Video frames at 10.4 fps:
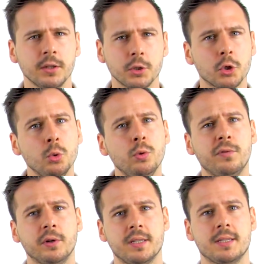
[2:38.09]
The clue
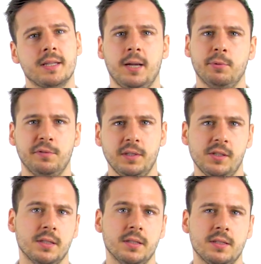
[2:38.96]
for this type of
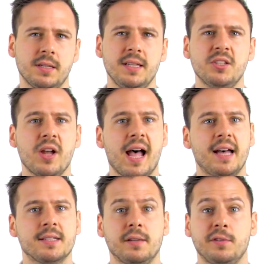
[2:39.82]
dizziness is to
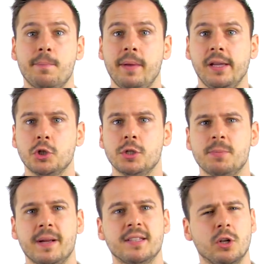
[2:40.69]
ask if the patient
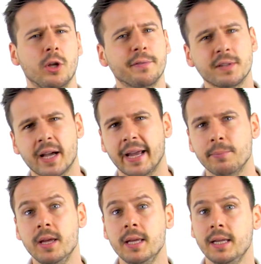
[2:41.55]
spends a lot of
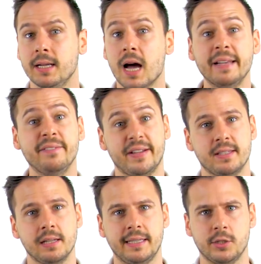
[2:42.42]
time in
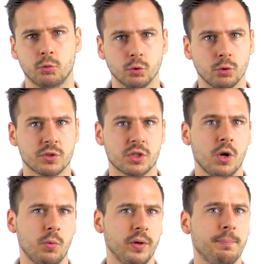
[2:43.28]
unventilated rooms
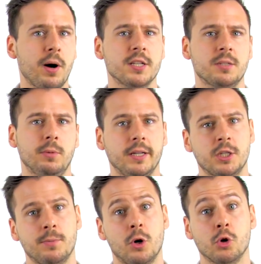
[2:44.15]
with possible
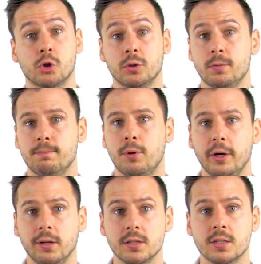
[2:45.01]
exposure to
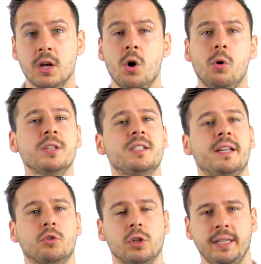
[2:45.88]
boilers or
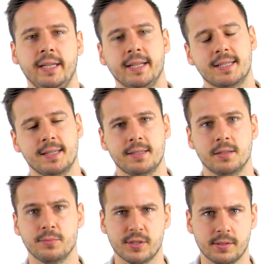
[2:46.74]
central heating
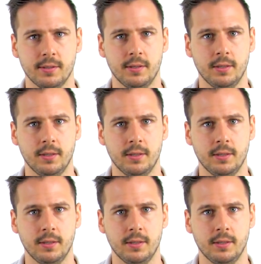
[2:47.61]
systems.